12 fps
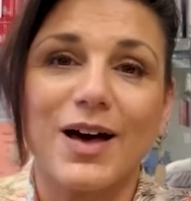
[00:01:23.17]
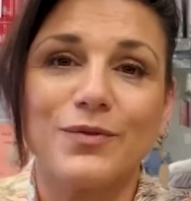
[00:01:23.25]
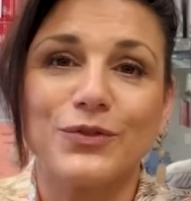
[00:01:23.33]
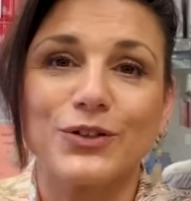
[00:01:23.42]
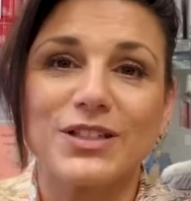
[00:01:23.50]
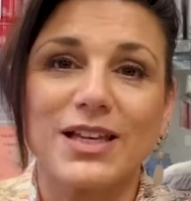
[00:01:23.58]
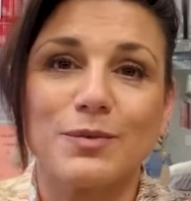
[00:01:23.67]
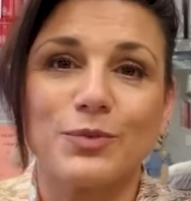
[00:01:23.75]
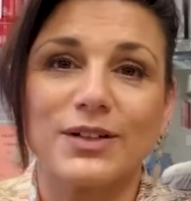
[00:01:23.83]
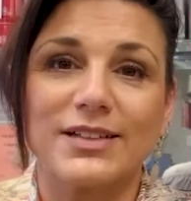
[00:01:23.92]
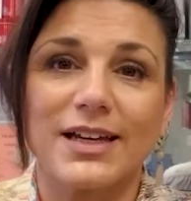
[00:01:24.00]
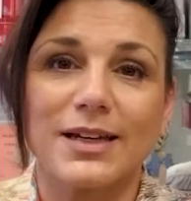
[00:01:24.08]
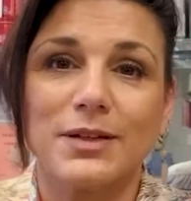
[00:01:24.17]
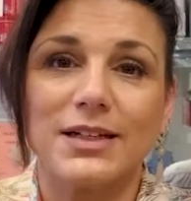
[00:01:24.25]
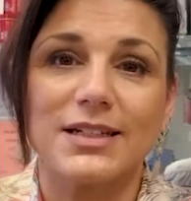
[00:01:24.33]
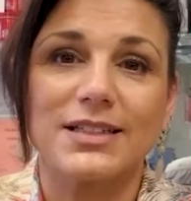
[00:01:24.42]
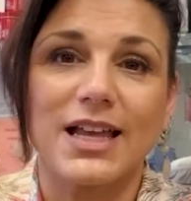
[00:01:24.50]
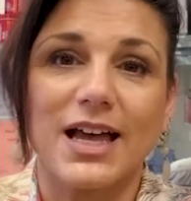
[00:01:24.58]
for type 1
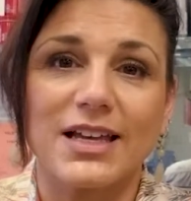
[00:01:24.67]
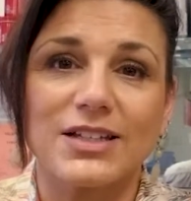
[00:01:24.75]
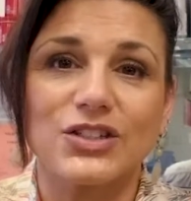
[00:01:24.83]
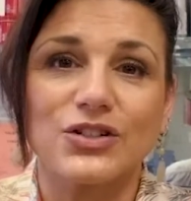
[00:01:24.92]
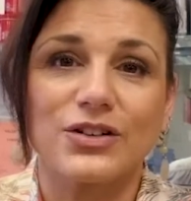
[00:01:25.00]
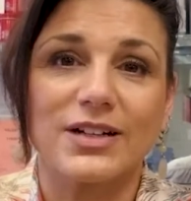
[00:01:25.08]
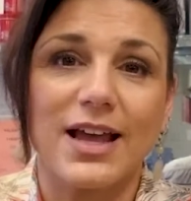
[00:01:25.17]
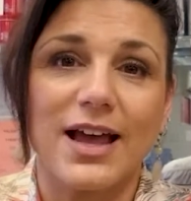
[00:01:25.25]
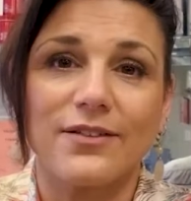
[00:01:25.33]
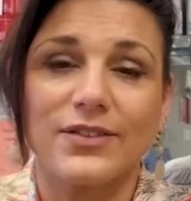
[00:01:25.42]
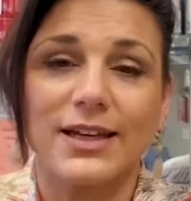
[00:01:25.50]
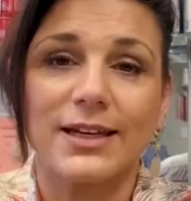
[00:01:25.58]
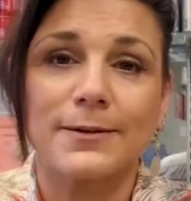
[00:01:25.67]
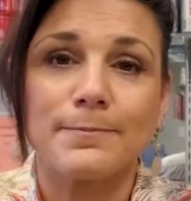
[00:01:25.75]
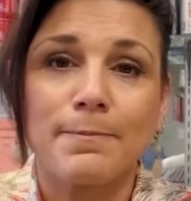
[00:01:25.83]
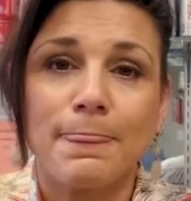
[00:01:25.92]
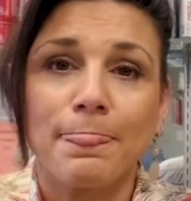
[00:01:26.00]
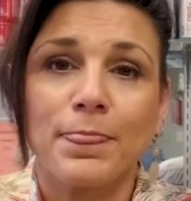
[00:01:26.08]
diabetes. I started having
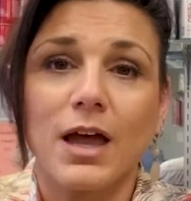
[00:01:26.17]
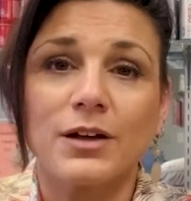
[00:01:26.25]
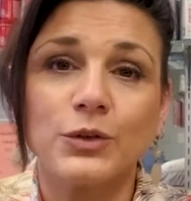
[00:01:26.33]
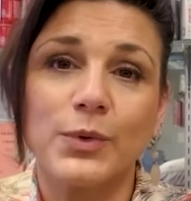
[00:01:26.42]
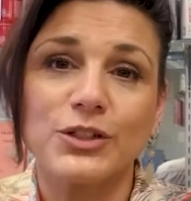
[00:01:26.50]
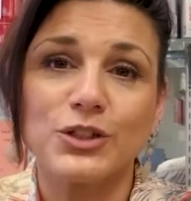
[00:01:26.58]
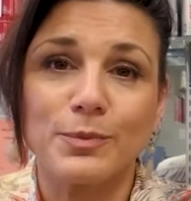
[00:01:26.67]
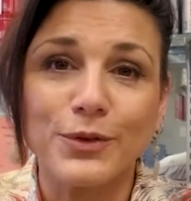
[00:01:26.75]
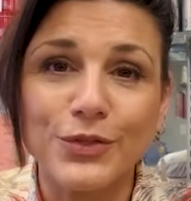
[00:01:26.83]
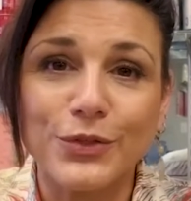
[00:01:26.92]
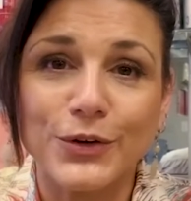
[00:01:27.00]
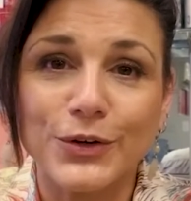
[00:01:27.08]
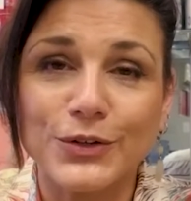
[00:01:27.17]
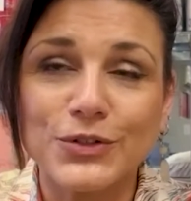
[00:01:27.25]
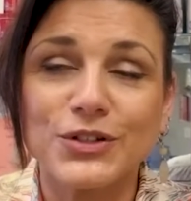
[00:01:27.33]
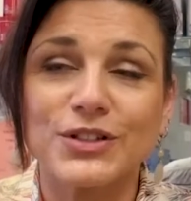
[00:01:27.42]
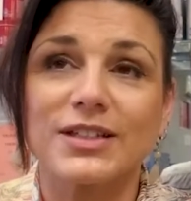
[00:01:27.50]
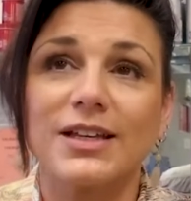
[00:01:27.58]
unquenchable
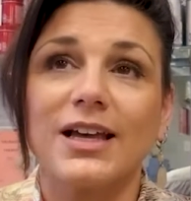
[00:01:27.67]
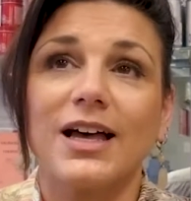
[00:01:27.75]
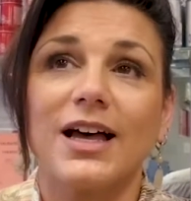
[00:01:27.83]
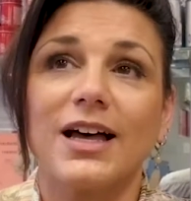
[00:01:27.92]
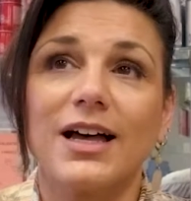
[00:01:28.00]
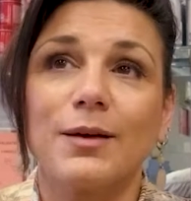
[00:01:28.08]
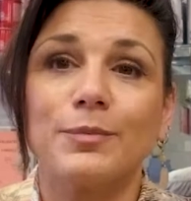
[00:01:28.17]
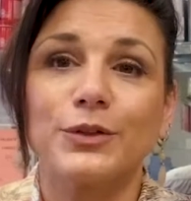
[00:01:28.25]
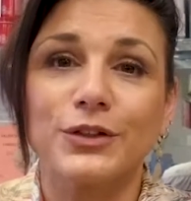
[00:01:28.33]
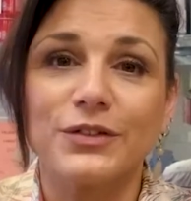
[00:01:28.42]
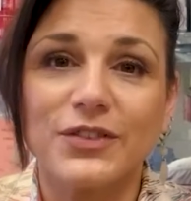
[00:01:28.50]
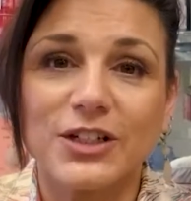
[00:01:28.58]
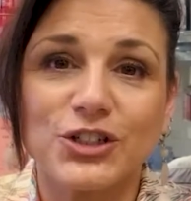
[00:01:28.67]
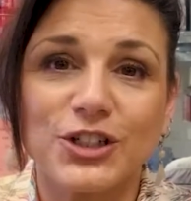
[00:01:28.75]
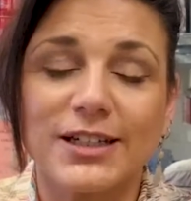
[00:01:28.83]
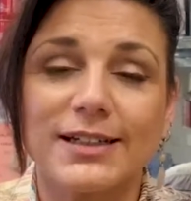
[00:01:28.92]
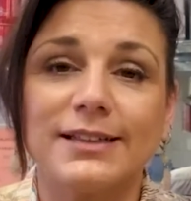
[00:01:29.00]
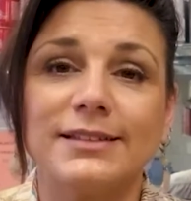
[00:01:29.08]
thirst, blurred
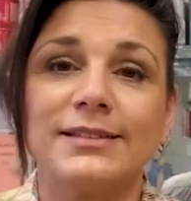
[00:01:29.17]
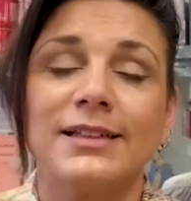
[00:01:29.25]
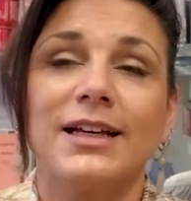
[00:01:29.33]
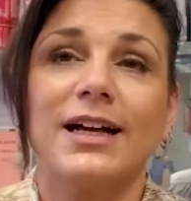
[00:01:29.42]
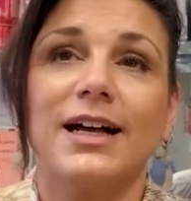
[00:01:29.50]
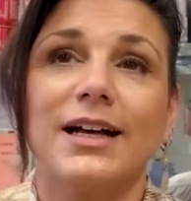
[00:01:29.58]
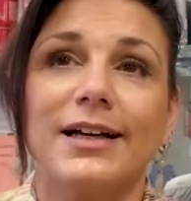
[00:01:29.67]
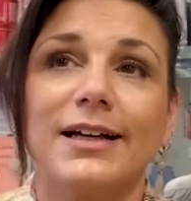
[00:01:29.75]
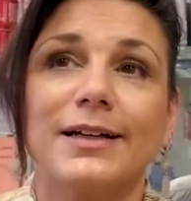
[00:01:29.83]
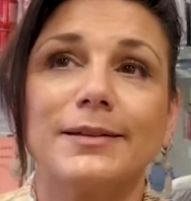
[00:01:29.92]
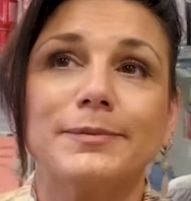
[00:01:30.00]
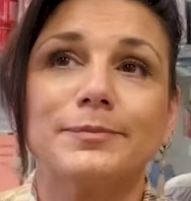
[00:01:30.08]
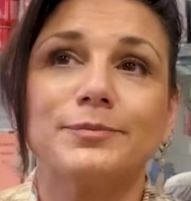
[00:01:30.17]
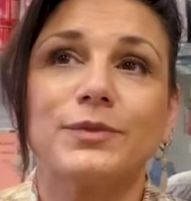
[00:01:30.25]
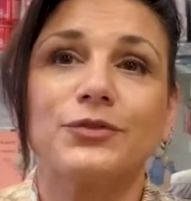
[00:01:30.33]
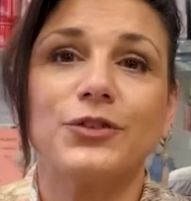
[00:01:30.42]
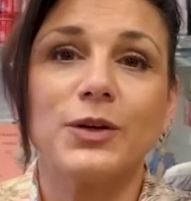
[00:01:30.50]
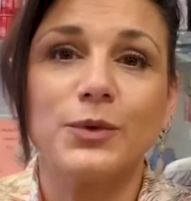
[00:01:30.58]
vision,
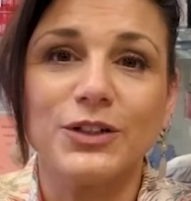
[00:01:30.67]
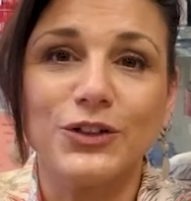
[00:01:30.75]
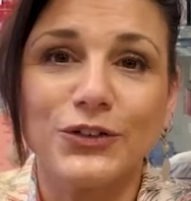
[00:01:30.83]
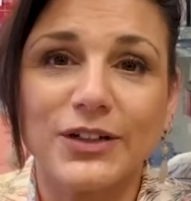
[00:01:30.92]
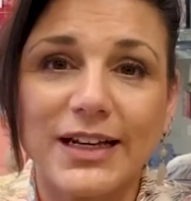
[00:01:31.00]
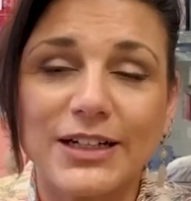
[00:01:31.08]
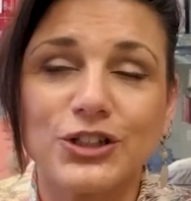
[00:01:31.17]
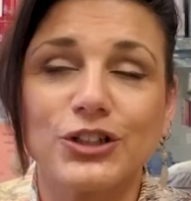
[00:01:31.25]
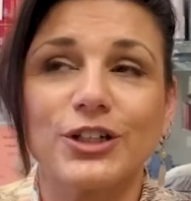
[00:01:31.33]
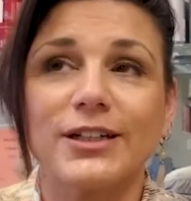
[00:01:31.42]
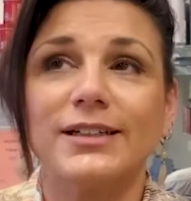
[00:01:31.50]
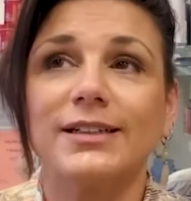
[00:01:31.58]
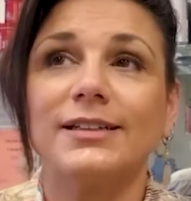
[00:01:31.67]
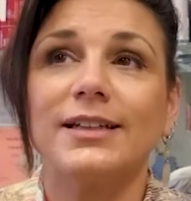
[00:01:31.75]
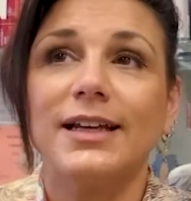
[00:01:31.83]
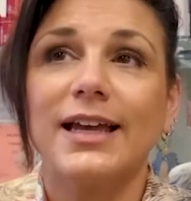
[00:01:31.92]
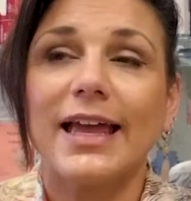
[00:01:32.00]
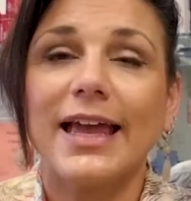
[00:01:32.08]
frequent urination,
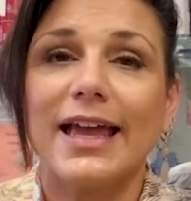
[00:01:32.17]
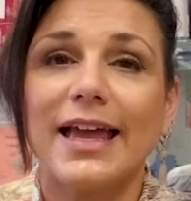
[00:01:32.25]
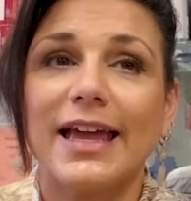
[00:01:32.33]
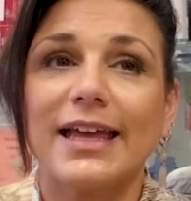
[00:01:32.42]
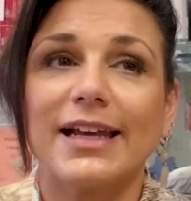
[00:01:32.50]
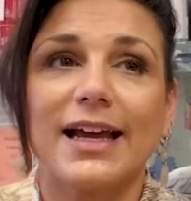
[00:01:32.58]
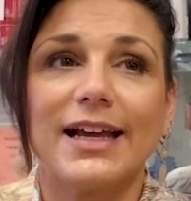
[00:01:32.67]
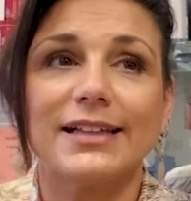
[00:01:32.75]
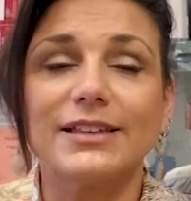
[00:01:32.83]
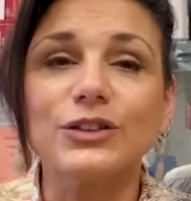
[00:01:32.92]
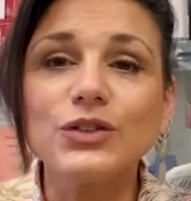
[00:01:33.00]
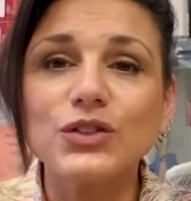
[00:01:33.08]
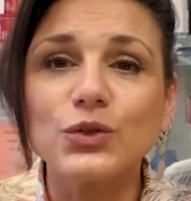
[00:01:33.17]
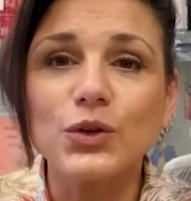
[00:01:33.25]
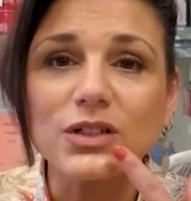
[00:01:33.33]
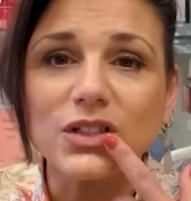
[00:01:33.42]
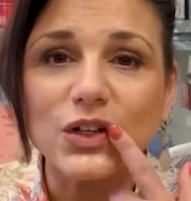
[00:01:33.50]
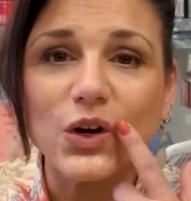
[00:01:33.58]
and I had little
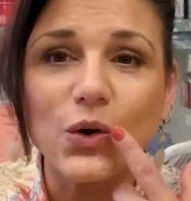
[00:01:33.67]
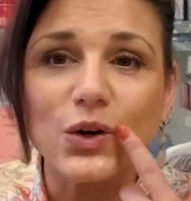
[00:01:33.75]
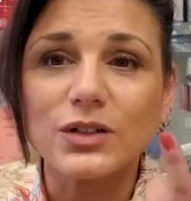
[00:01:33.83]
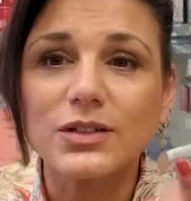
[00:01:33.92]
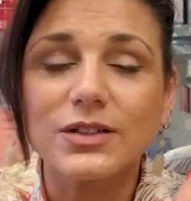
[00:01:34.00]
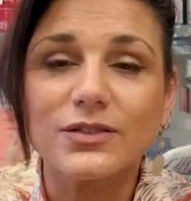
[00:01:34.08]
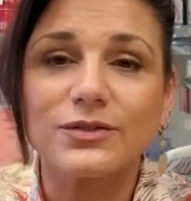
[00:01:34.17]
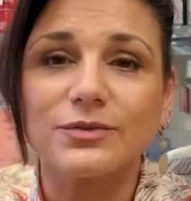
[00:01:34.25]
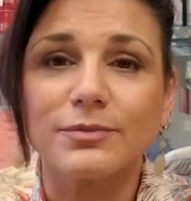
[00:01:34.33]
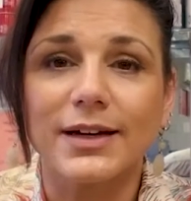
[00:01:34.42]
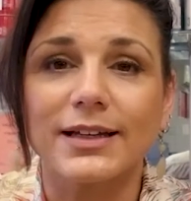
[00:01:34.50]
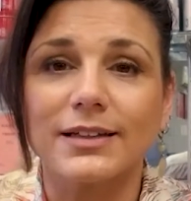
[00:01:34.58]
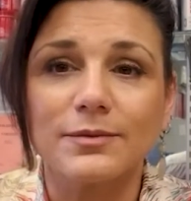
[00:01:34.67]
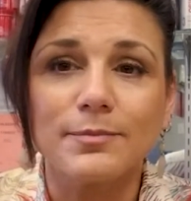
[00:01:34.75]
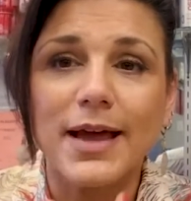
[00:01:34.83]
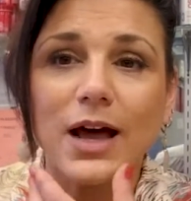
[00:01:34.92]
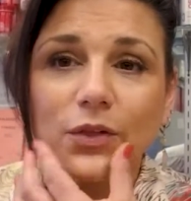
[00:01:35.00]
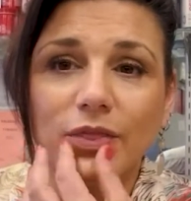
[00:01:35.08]
sores in the corners of my
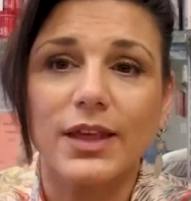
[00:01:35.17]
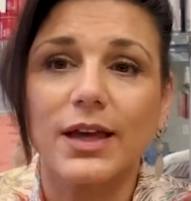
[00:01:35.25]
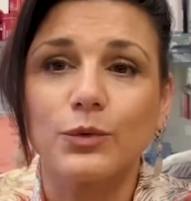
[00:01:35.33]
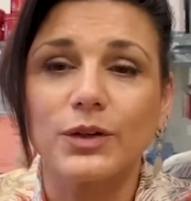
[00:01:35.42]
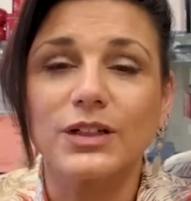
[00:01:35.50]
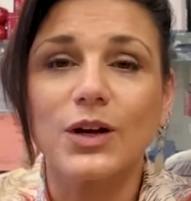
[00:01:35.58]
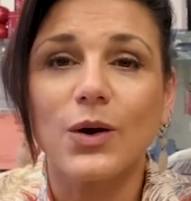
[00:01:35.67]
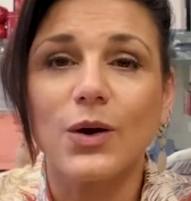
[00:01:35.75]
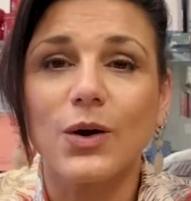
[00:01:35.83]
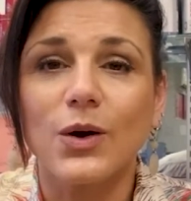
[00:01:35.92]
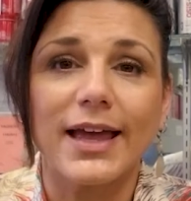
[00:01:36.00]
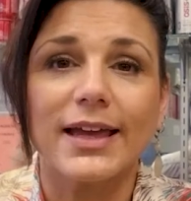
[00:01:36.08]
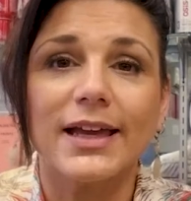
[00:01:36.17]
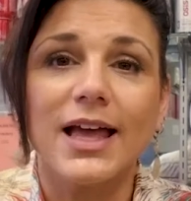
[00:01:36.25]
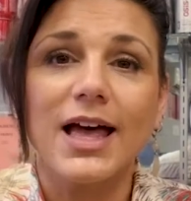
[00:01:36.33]
mouth that wouldn't go away.